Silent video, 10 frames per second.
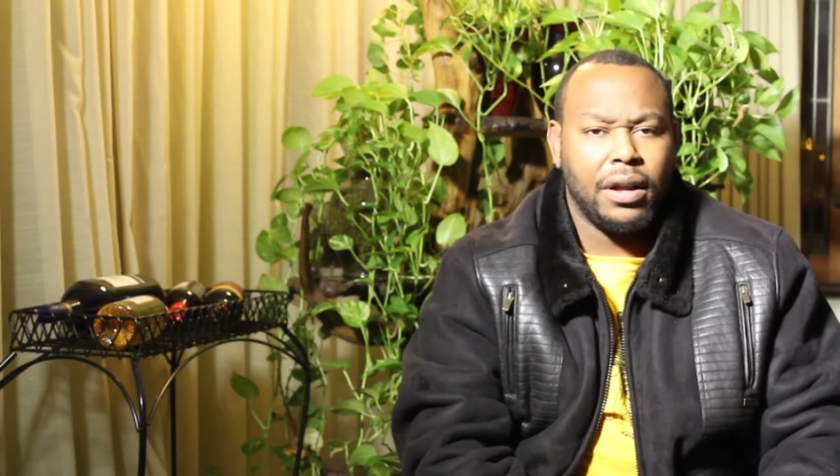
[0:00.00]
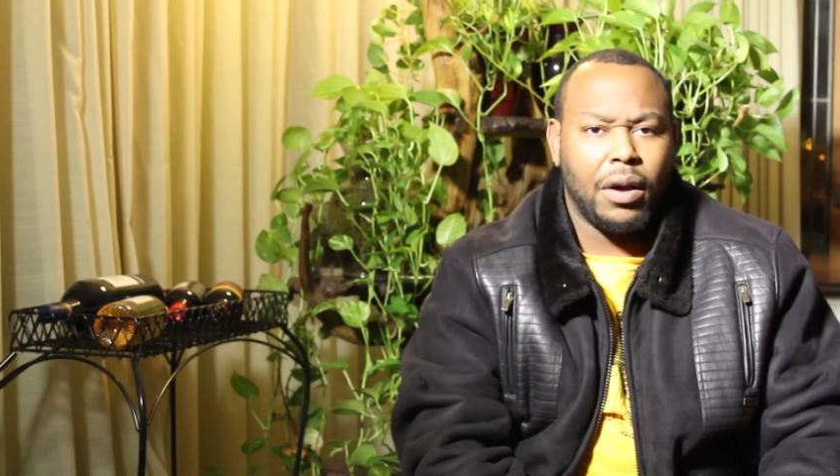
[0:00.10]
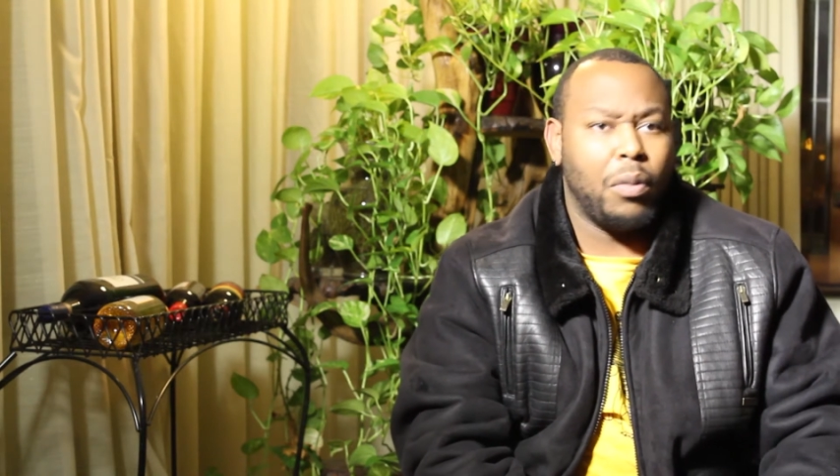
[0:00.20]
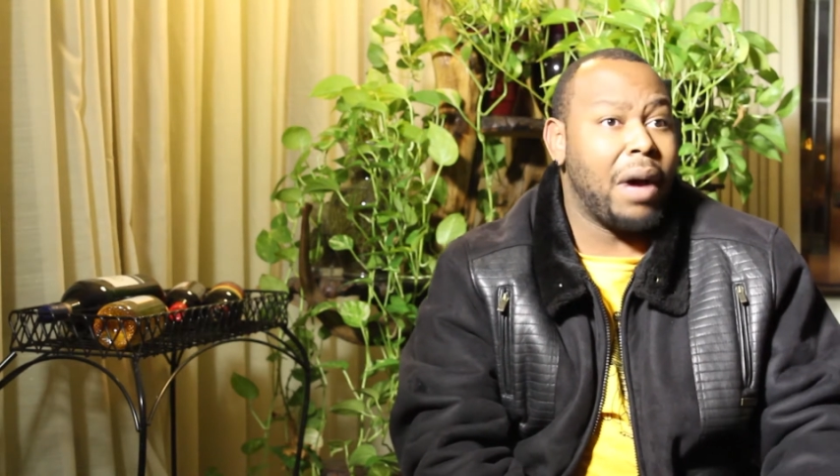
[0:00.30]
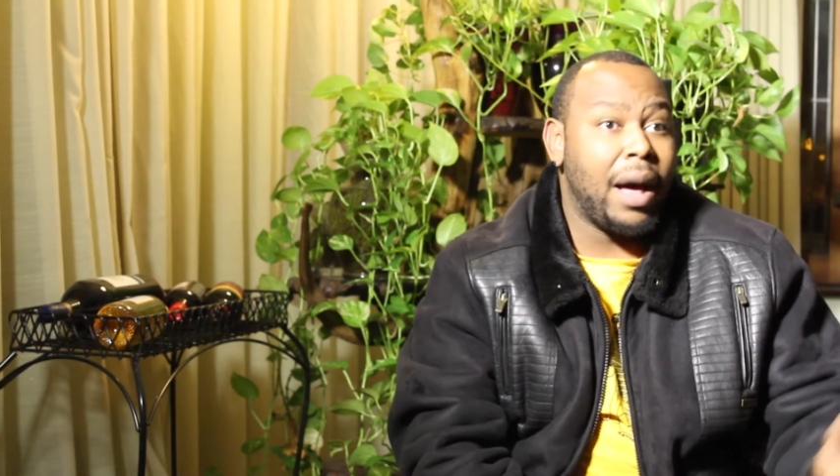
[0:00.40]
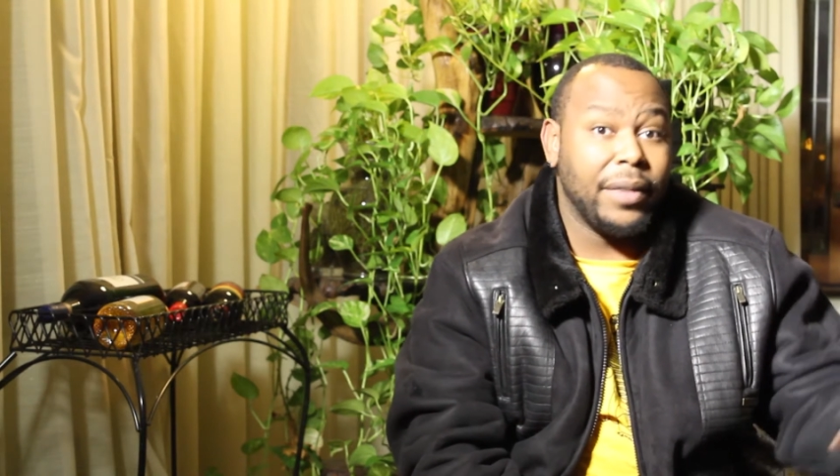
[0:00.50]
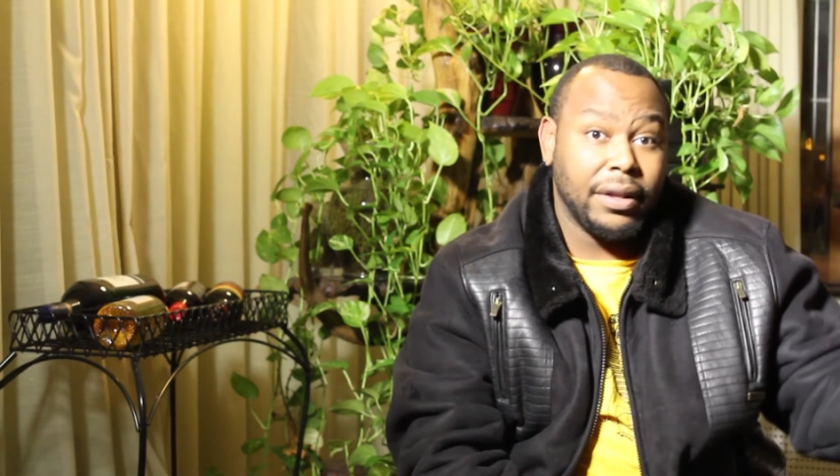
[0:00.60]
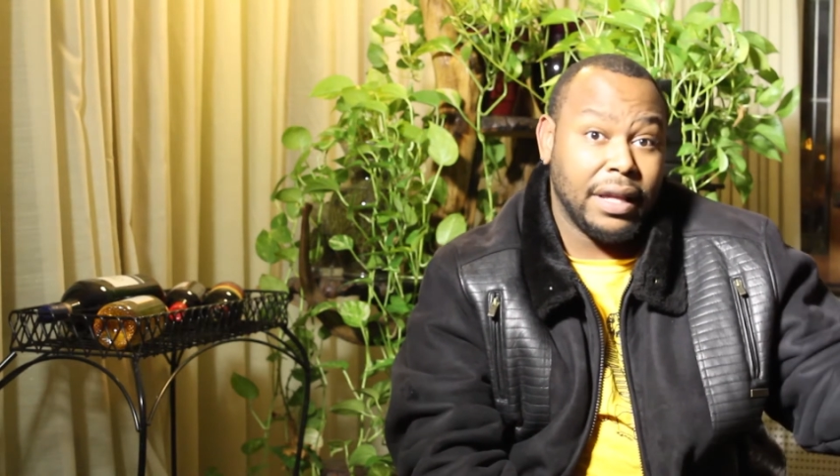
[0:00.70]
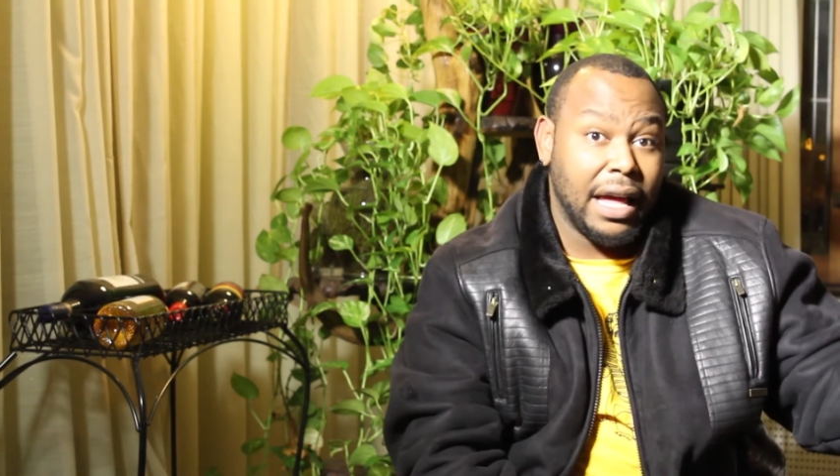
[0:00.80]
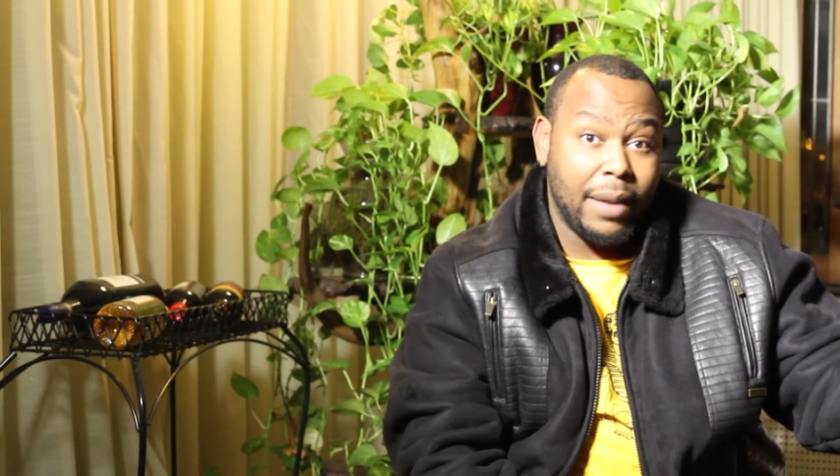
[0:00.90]

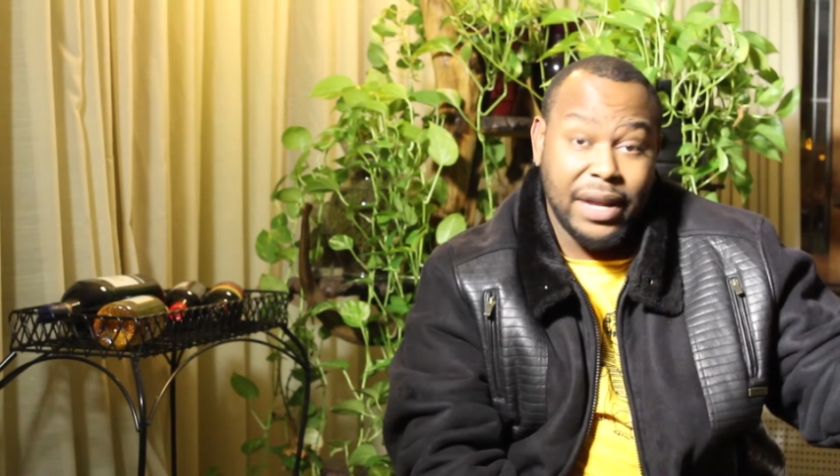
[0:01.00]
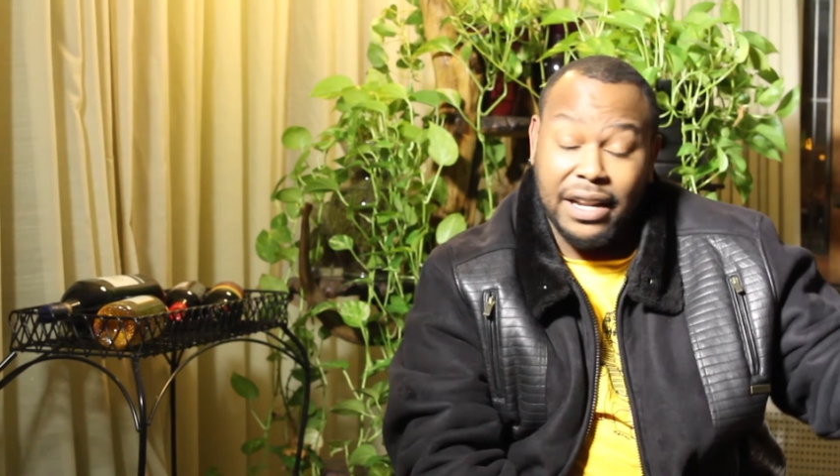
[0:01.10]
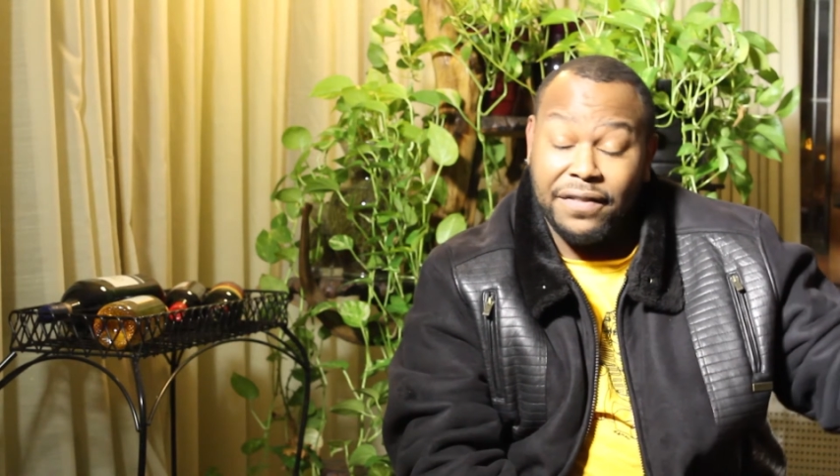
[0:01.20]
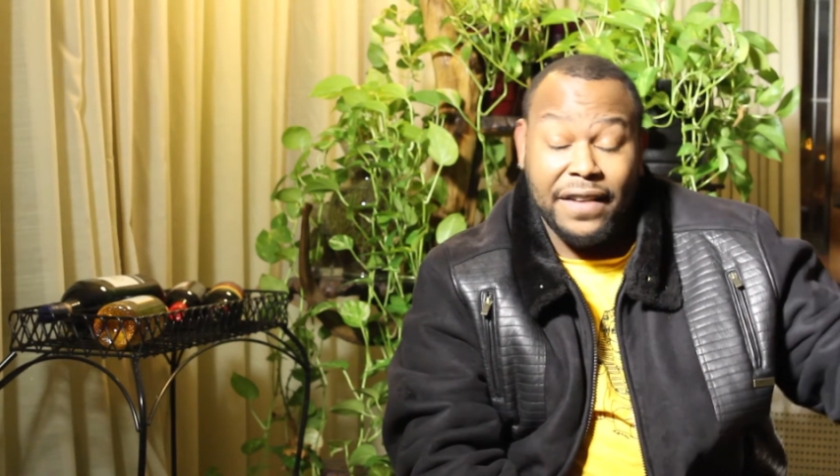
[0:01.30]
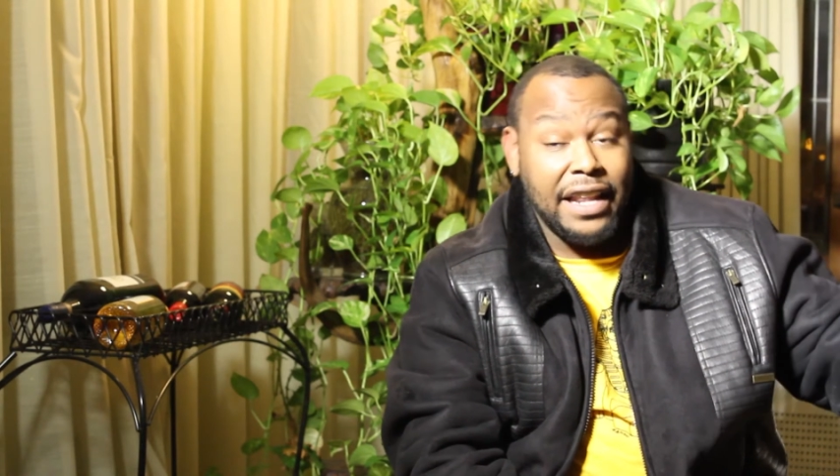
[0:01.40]
Obama. But I mean, if